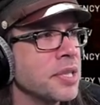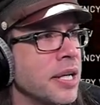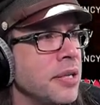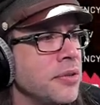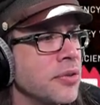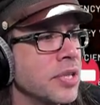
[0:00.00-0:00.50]
I
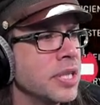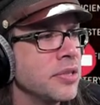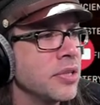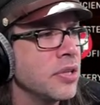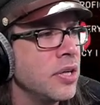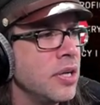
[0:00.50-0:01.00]
don't think
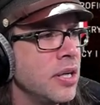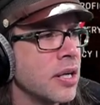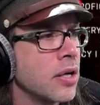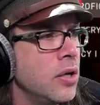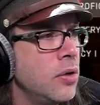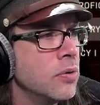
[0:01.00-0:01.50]
there are.
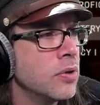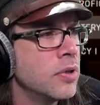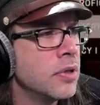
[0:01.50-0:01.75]
Oh!